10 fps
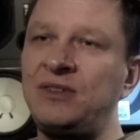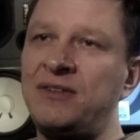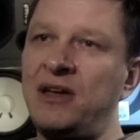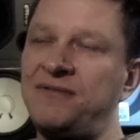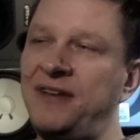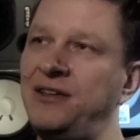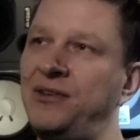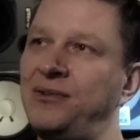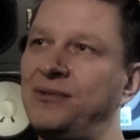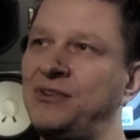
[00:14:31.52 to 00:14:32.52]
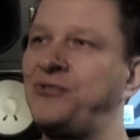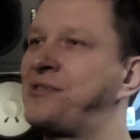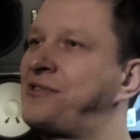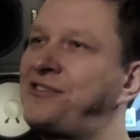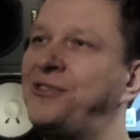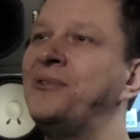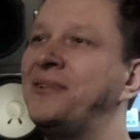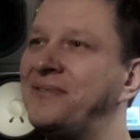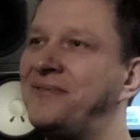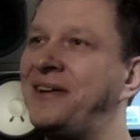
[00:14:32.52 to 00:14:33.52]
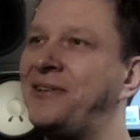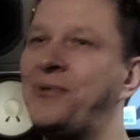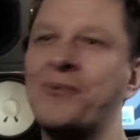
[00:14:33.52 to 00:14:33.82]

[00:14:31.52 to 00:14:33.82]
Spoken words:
venue, which was a student venue,